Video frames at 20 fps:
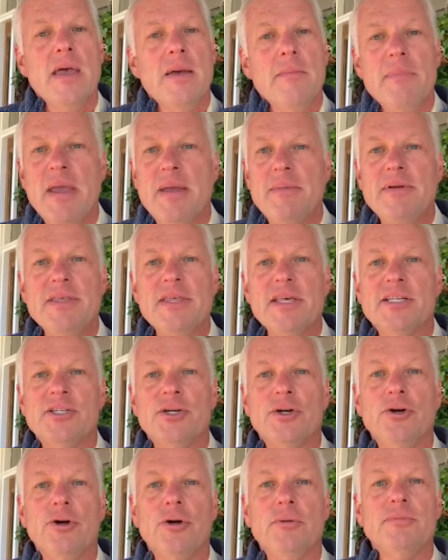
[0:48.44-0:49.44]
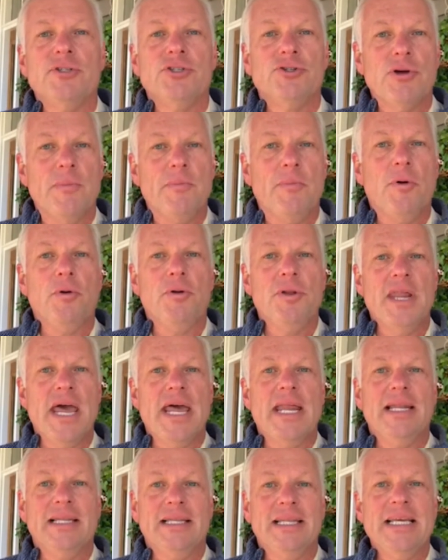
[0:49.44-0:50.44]
Maybe the term triple
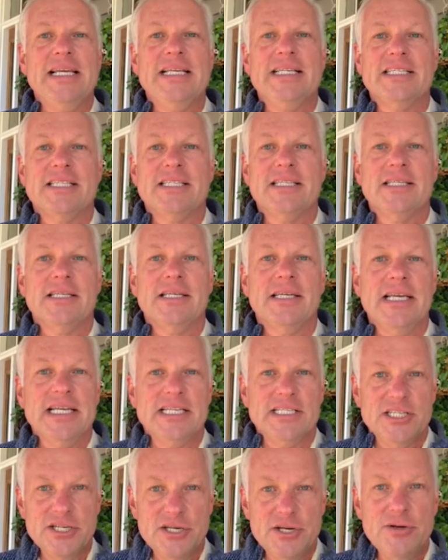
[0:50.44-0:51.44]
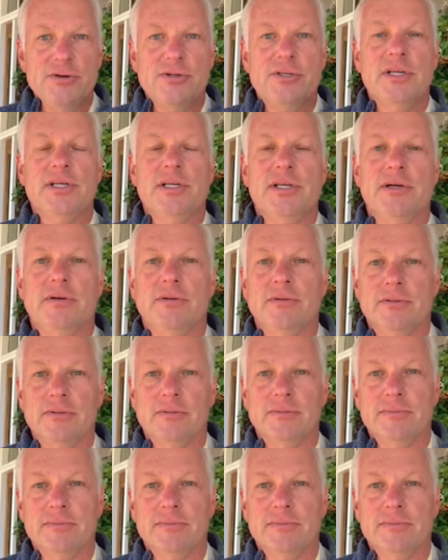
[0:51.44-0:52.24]
net lease is new to you.